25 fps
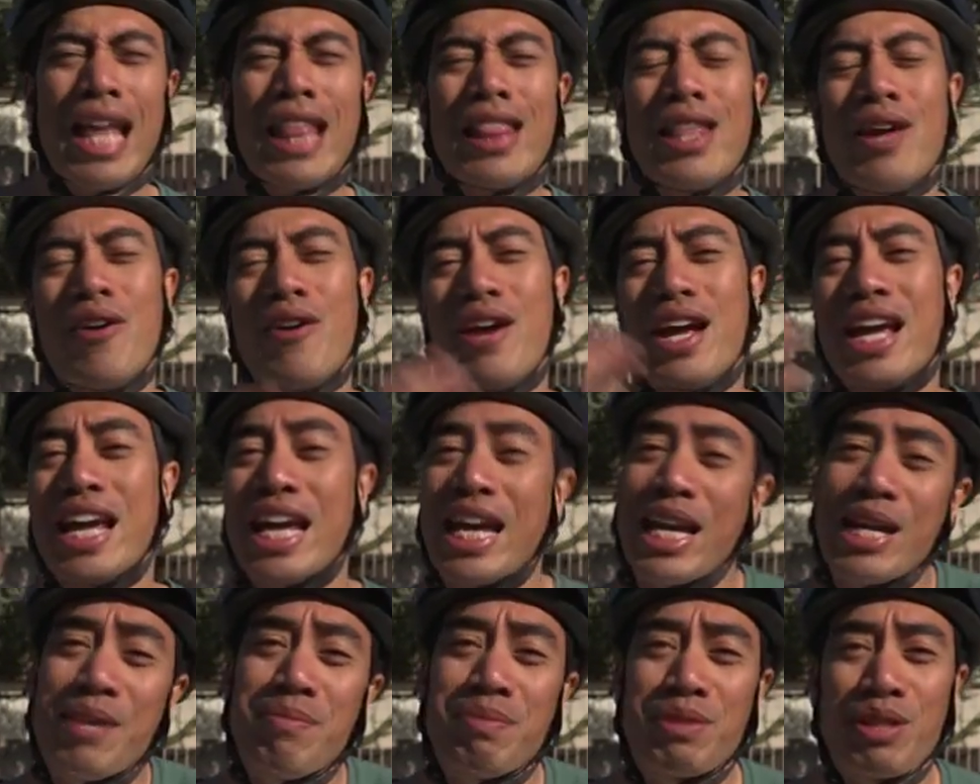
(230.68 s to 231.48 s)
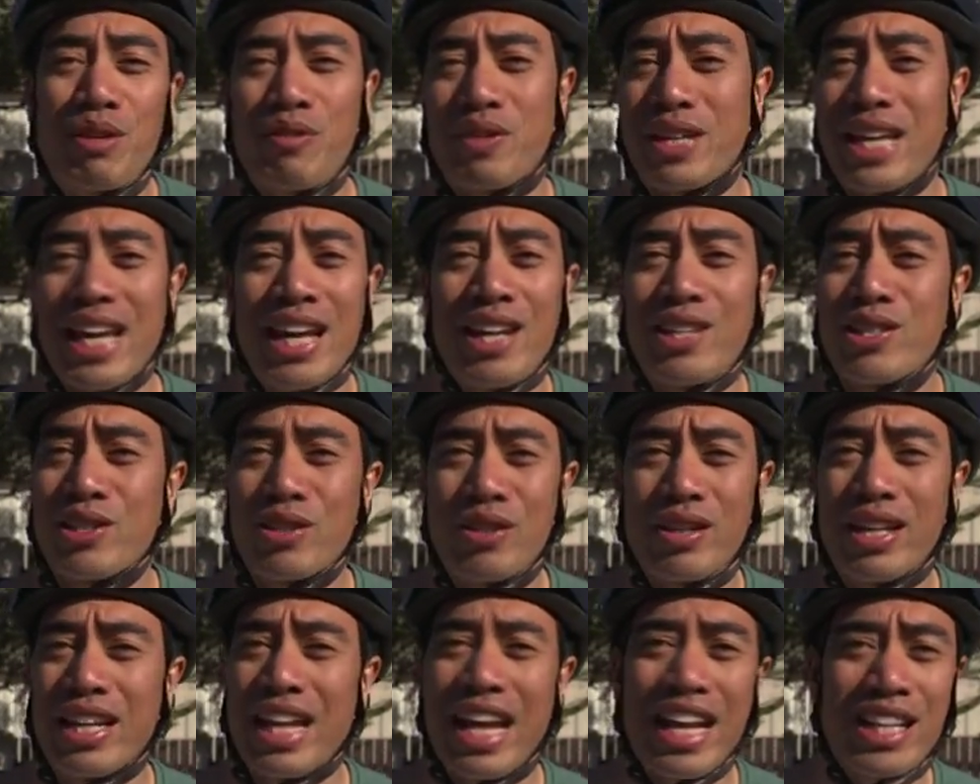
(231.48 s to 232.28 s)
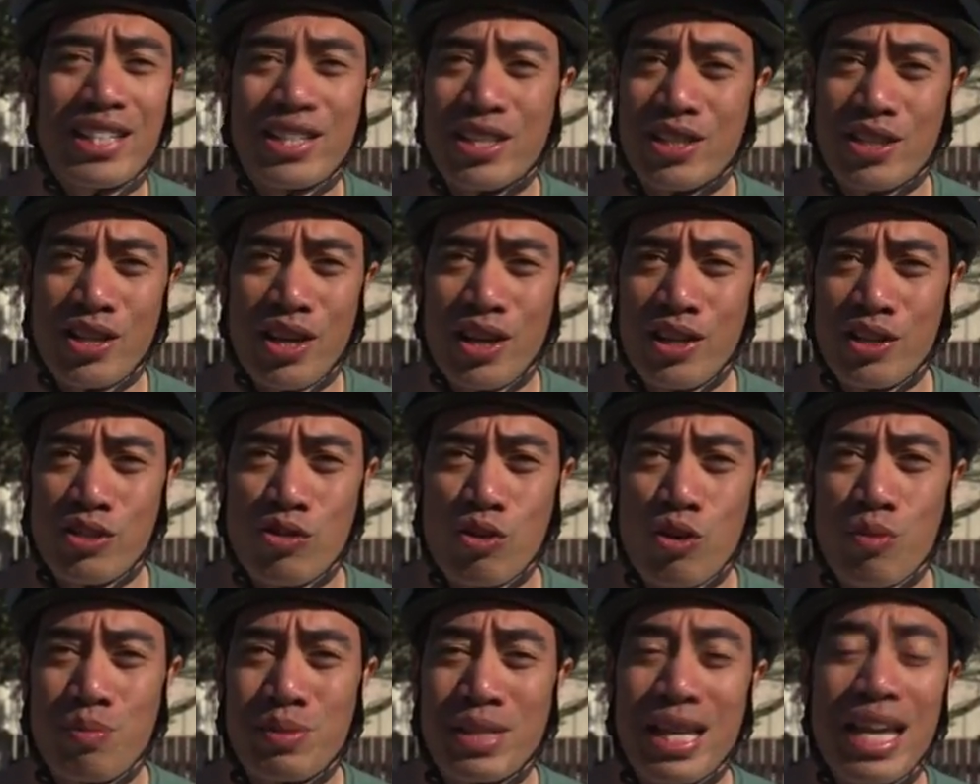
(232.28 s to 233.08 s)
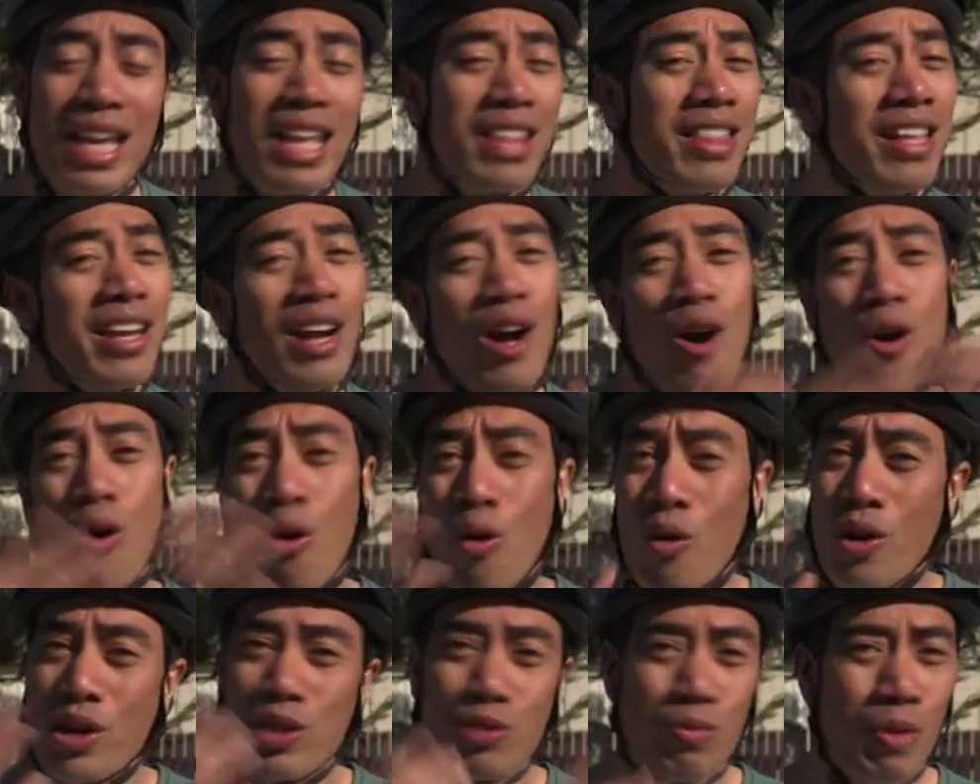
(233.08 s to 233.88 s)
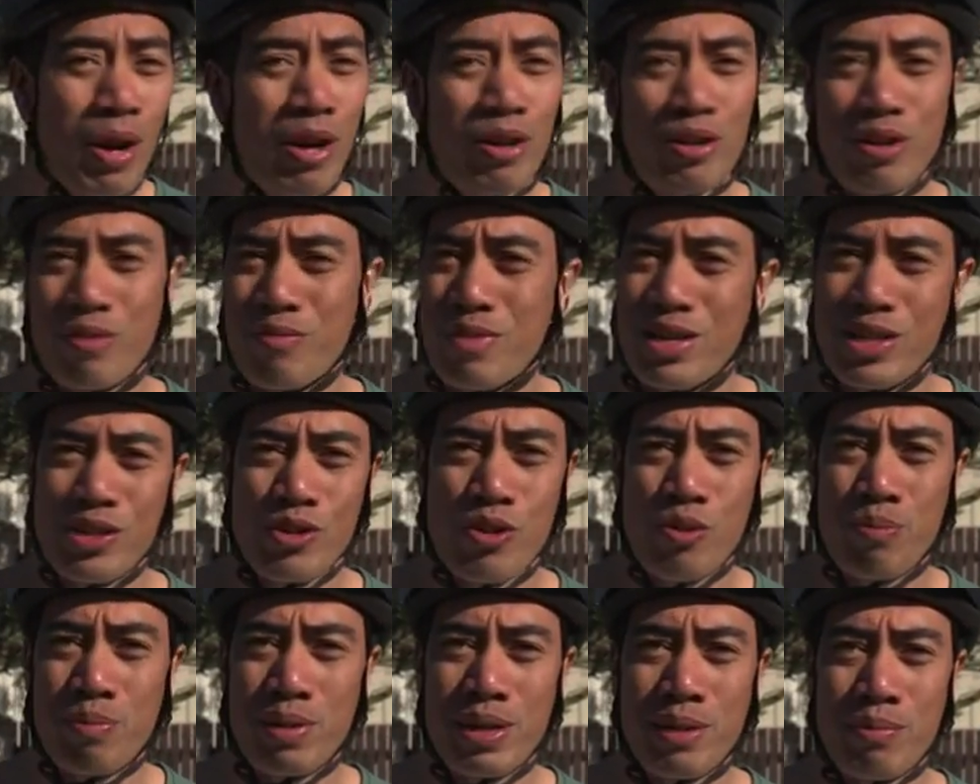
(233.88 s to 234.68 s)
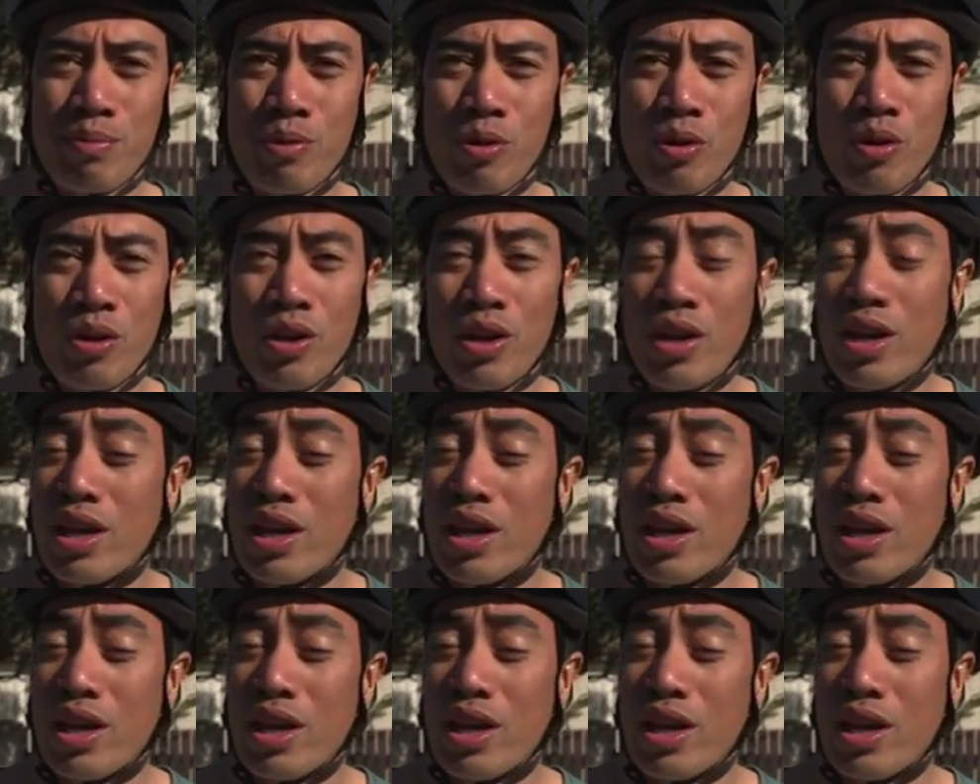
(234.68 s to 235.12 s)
There are heaps of council-led exercise groups that are always welcoming new people.